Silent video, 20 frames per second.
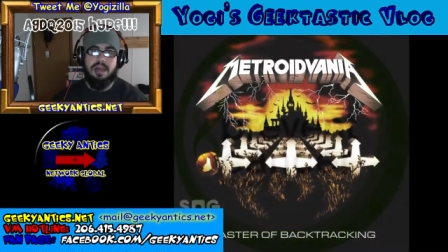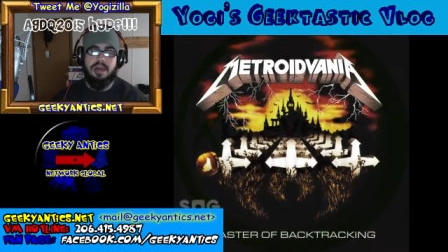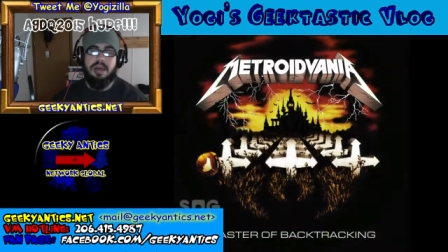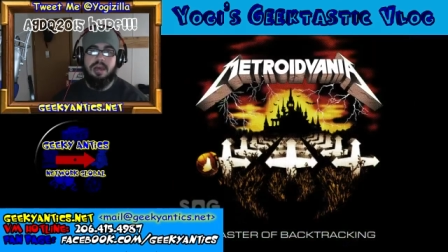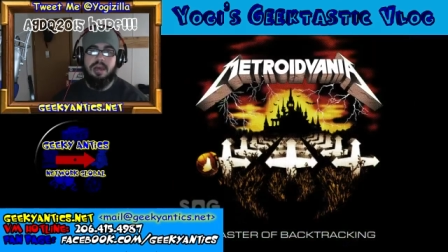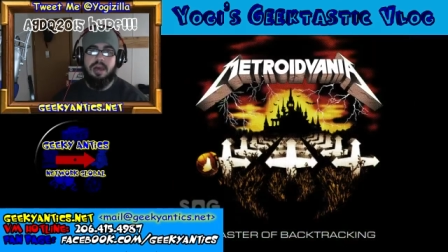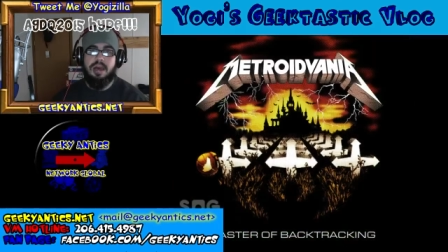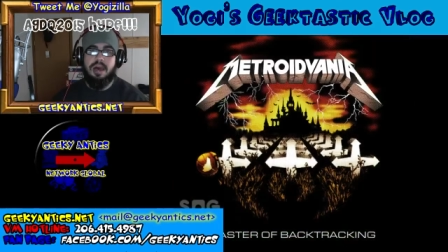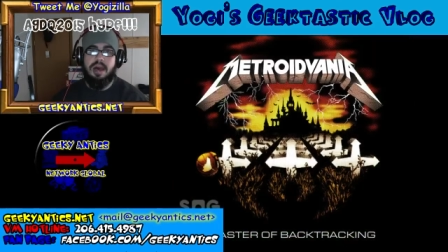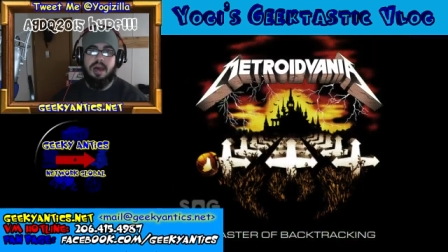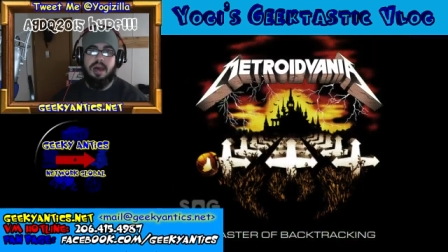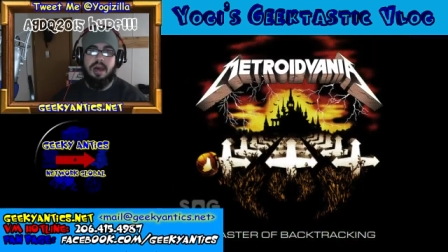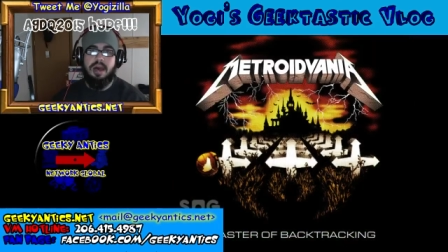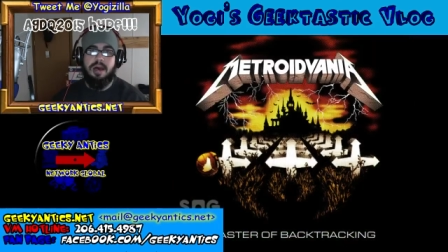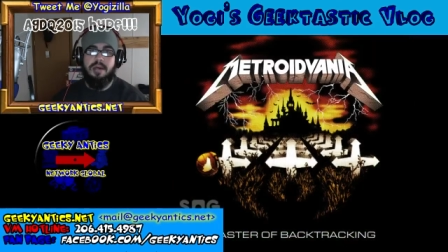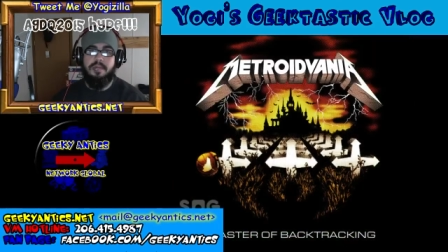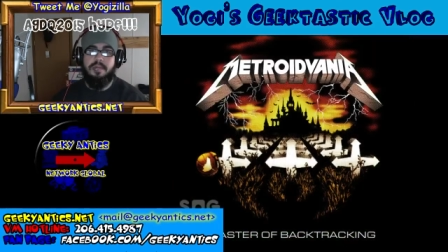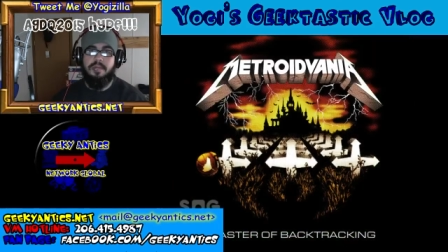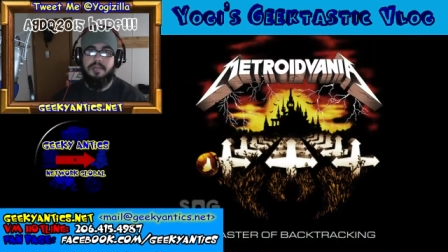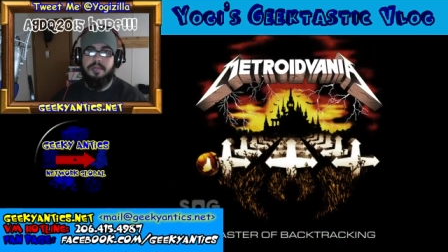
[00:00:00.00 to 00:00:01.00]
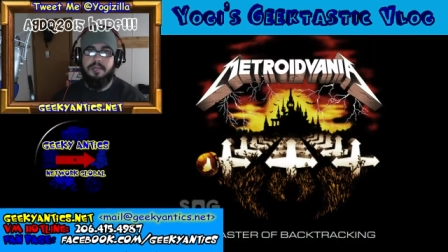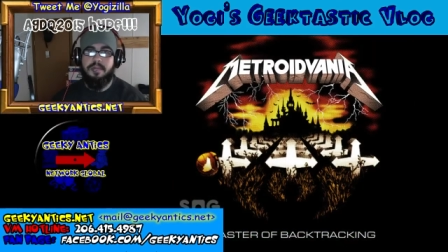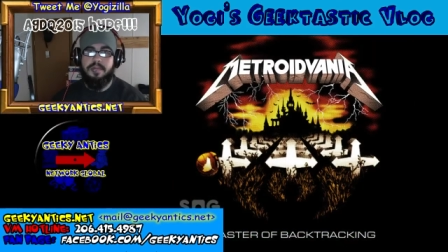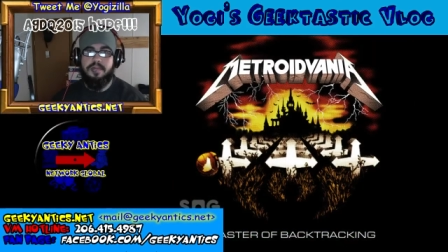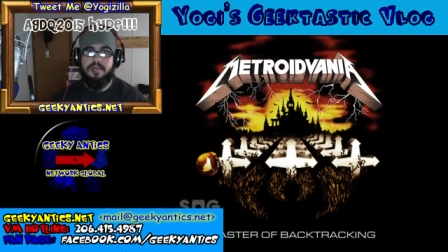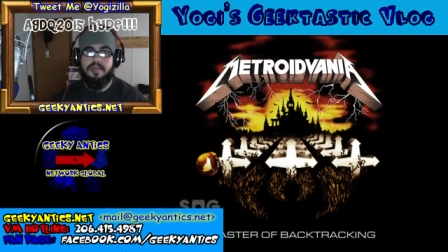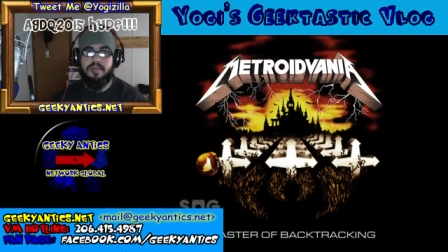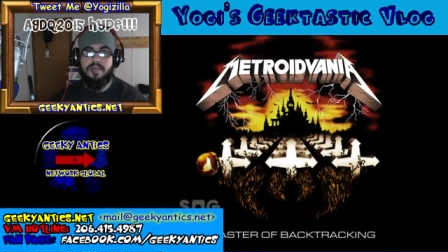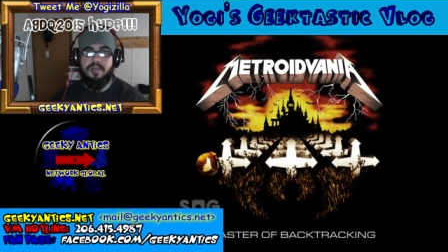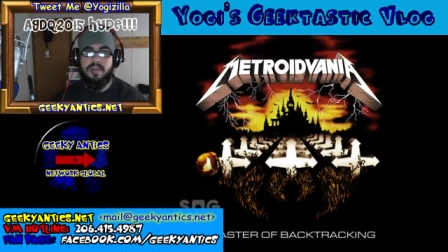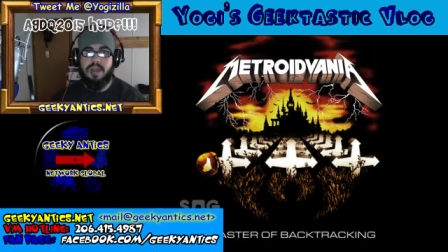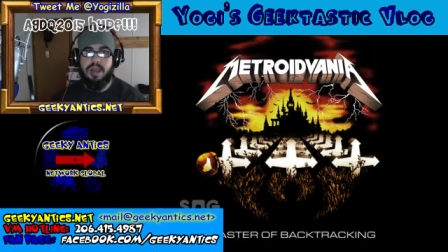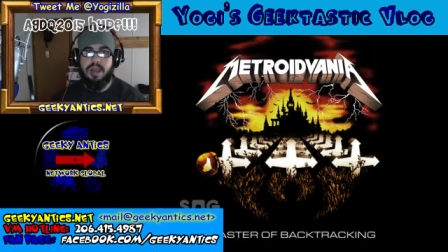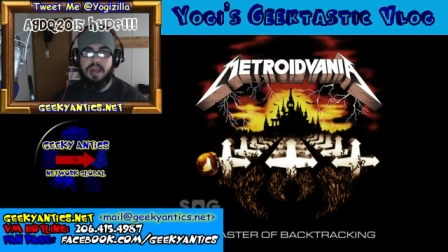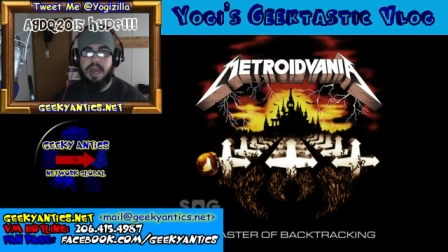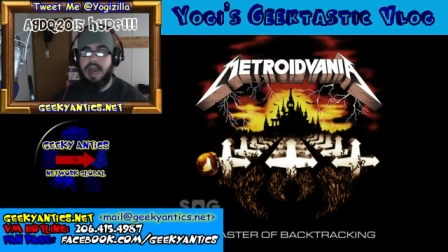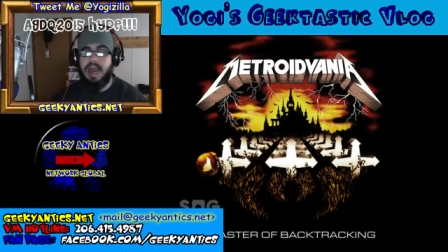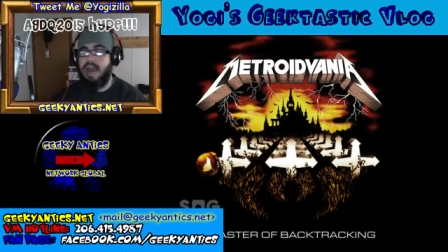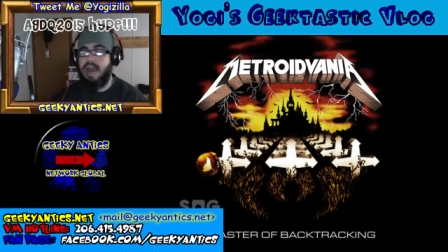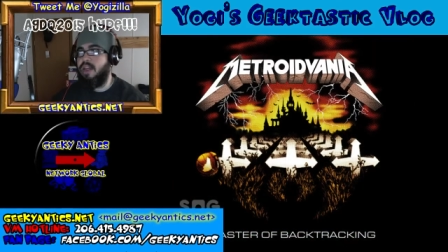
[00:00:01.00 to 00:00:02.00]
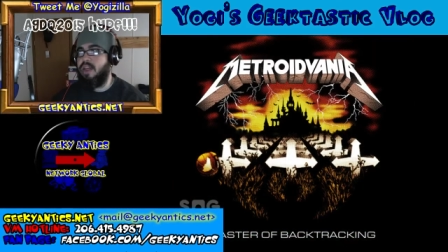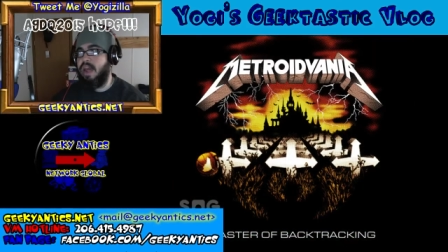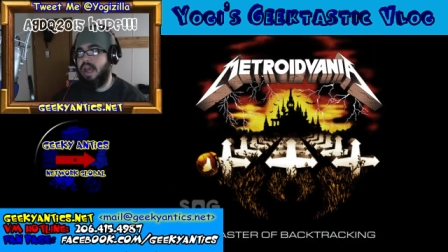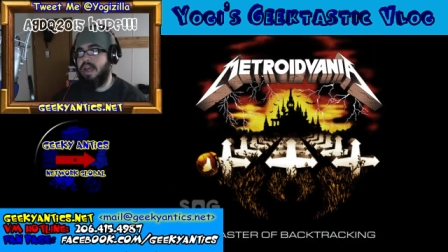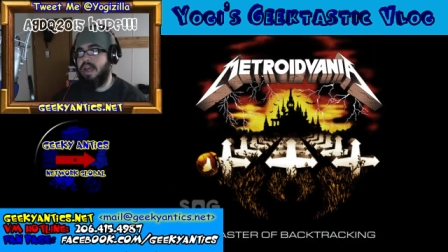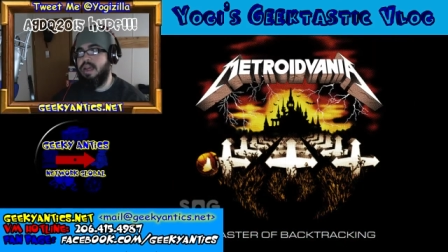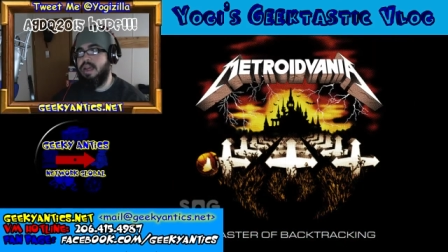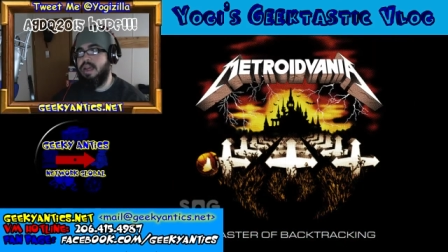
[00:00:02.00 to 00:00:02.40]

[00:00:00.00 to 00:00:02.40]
Gosh, I